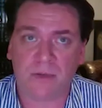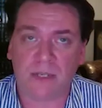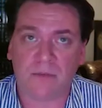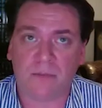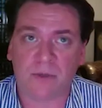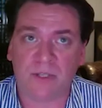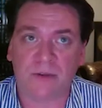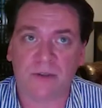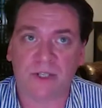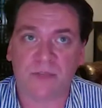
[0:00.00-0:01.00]
a person
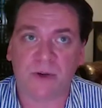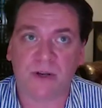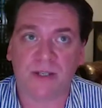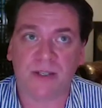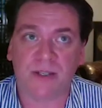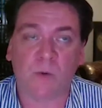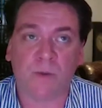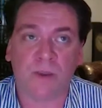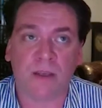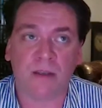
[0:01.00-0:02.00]
who just spearheads the whole
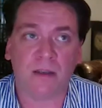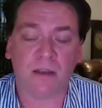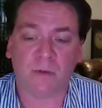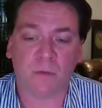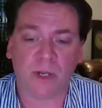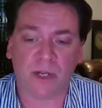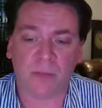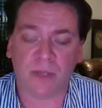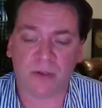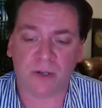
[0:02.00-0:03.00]
thing. You need everybody to
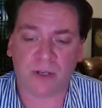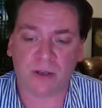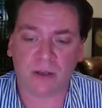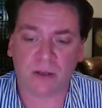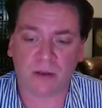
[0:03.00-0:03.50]
pitch in.